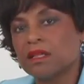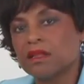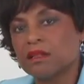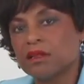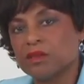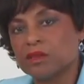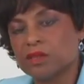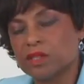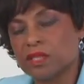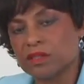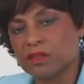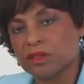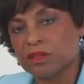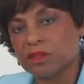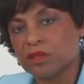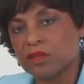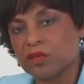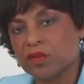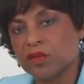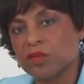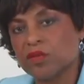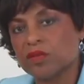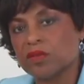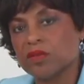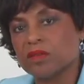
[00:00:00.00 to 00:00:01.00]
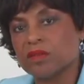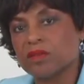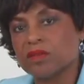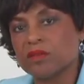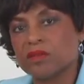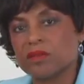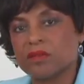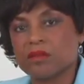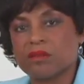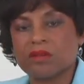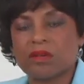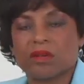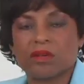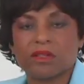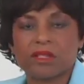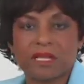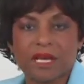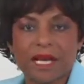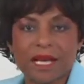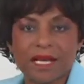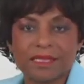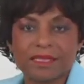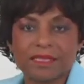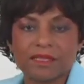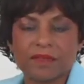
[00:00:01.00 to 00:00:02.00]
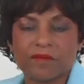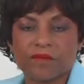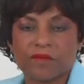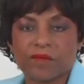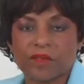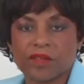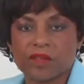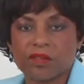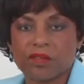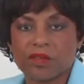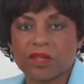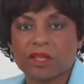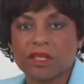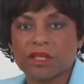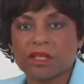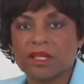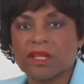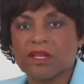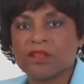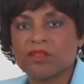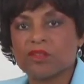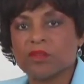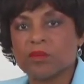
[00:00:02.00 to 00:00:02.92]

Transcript: those institutions are not sufficient